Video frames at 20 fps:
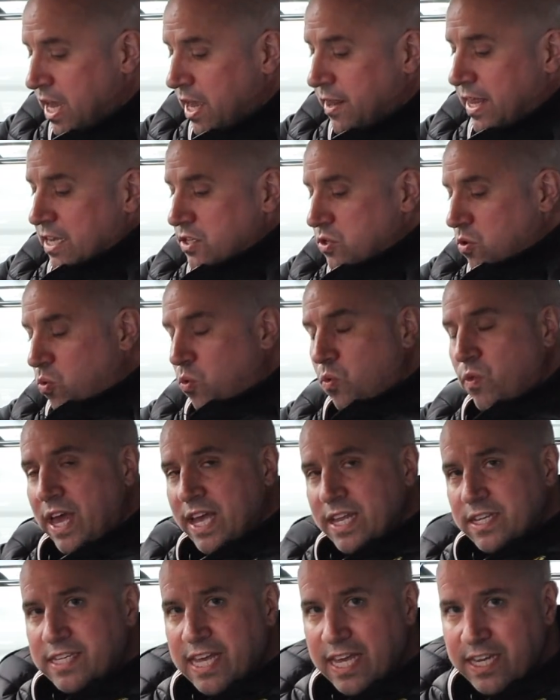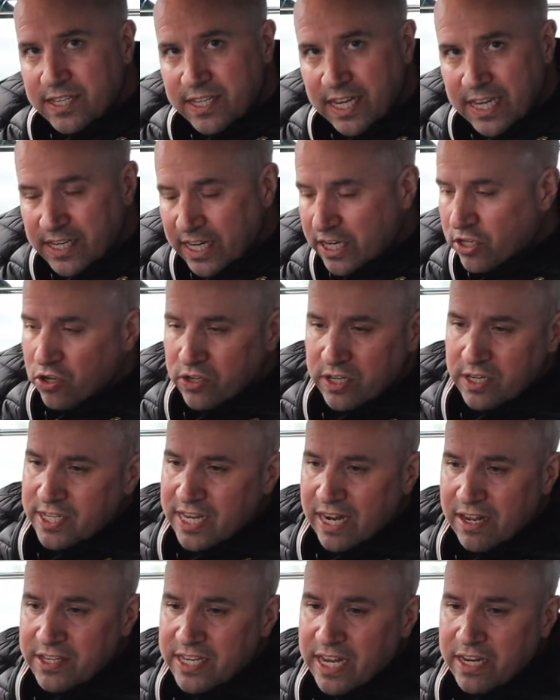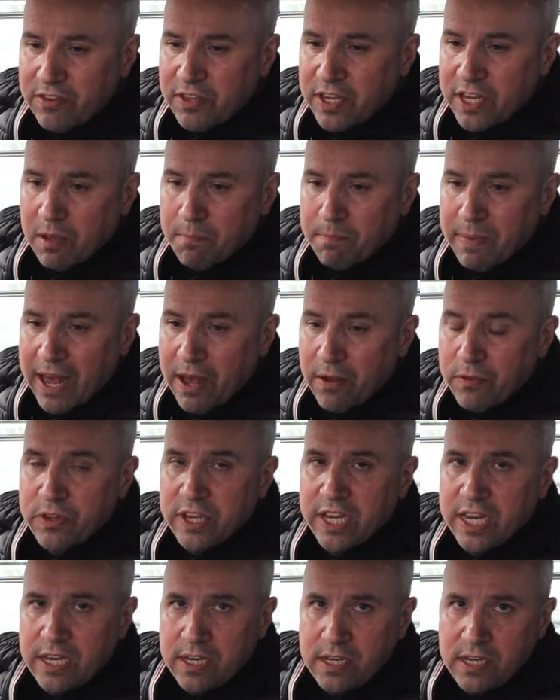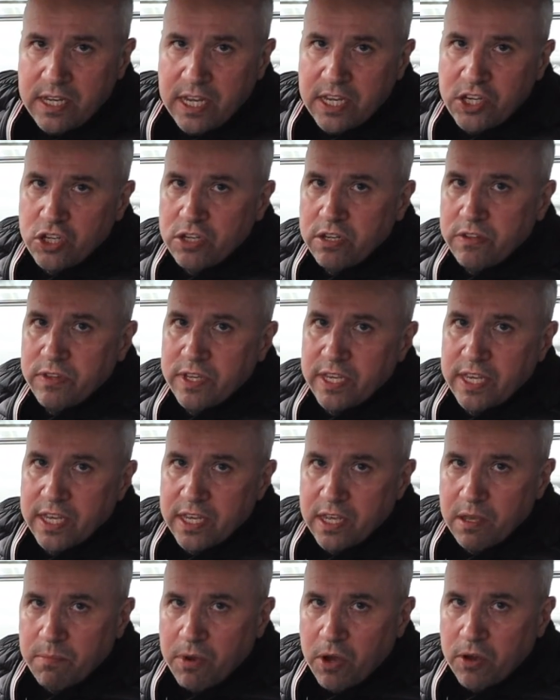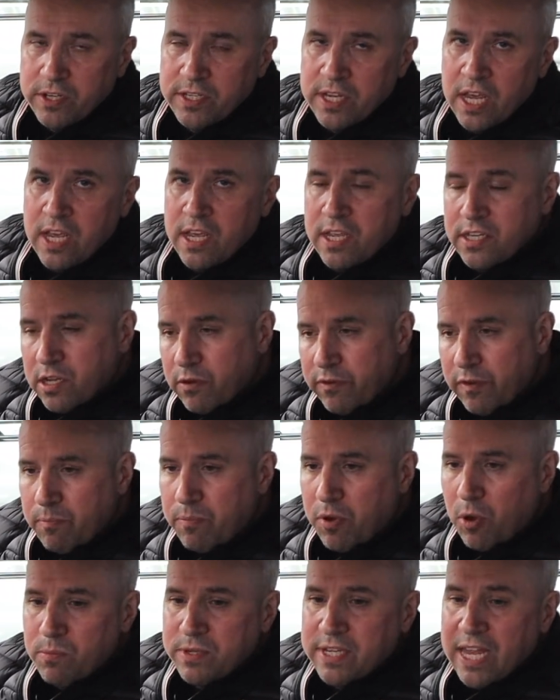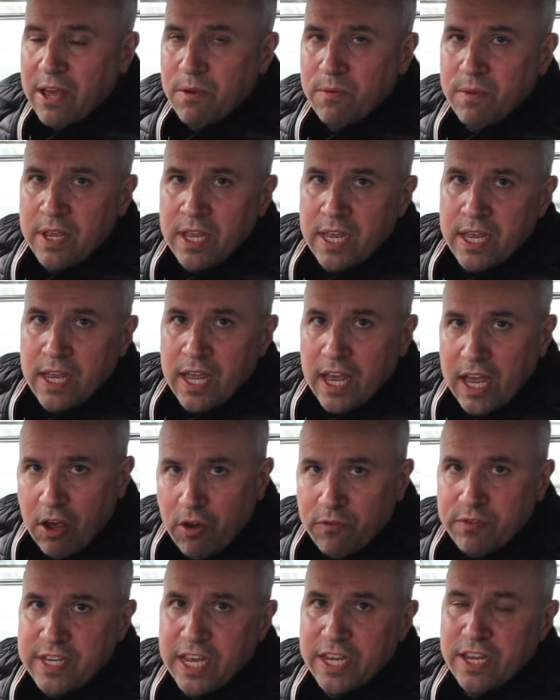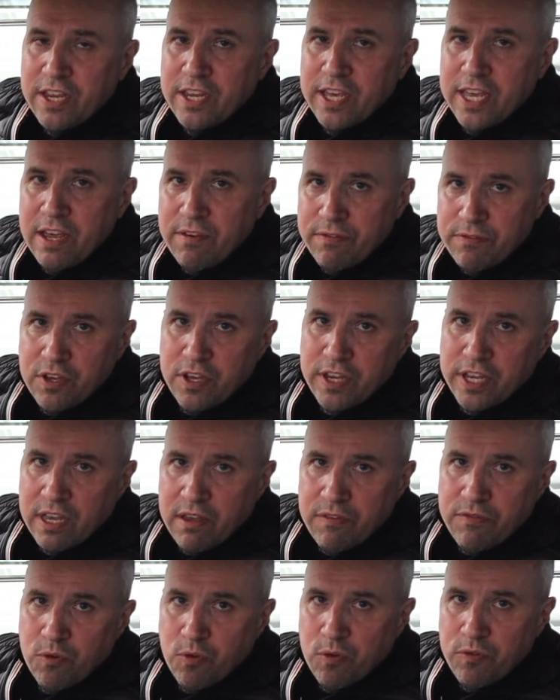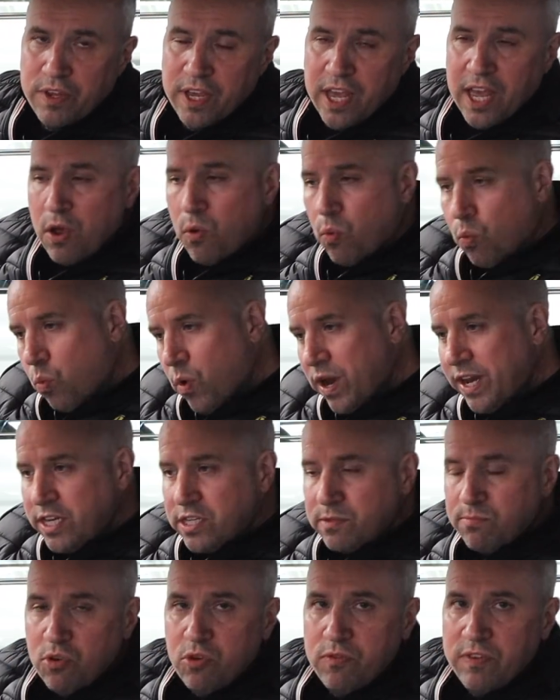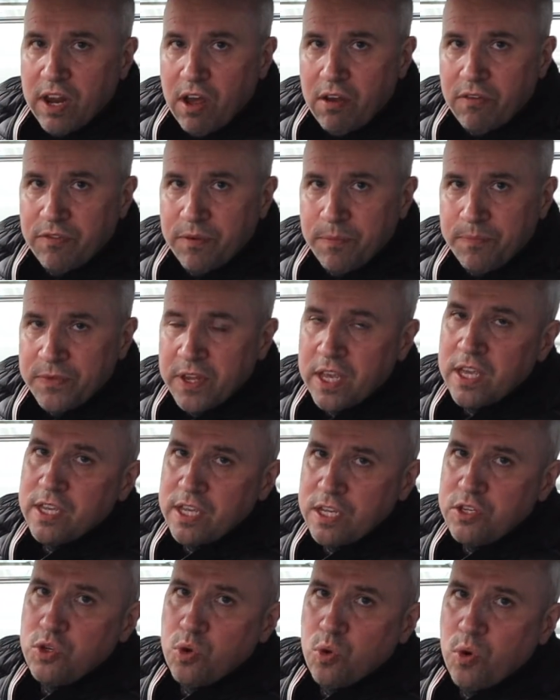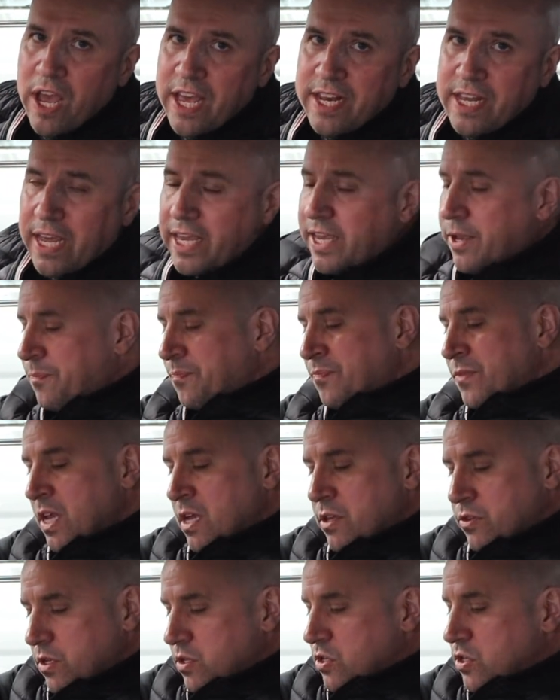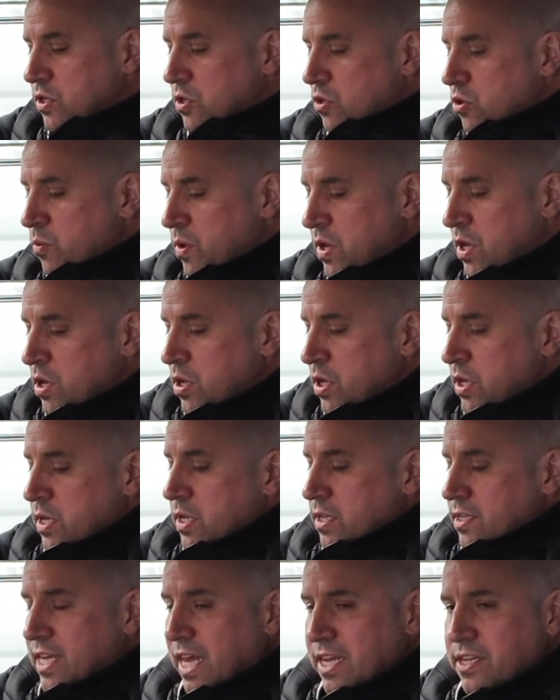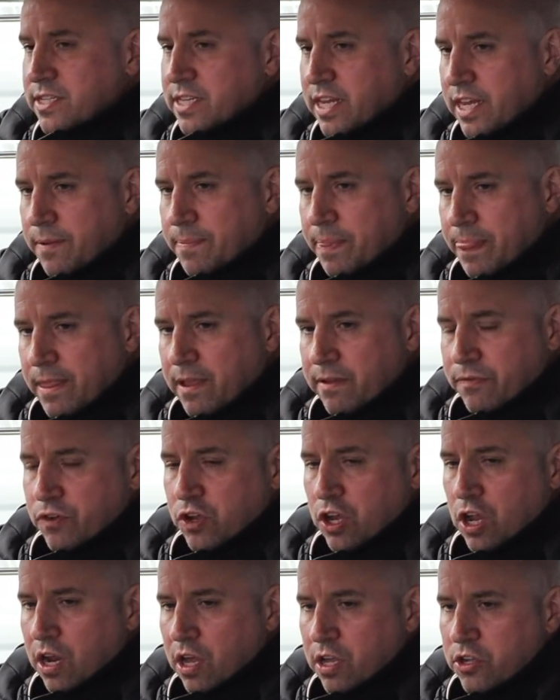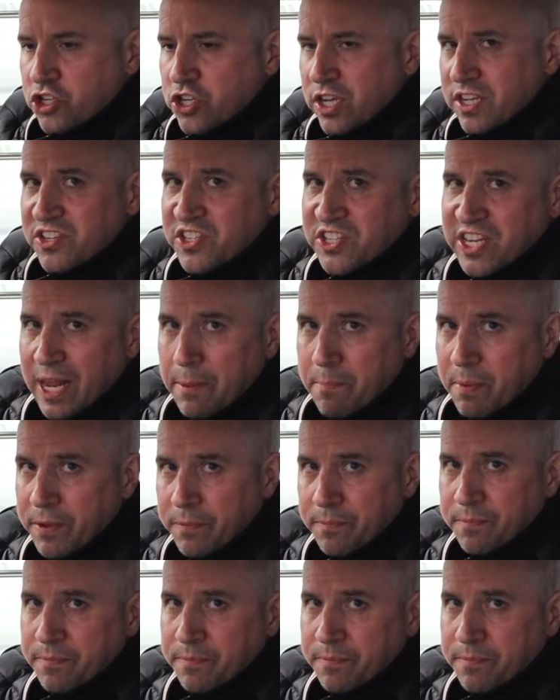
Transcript: That's all that test is. It doesn't tell us anything about the condition of the gearbox. So it pops out of second gear, third gear, fourth gear. When it's moving off, it's your headache. They do test it for clutch slip.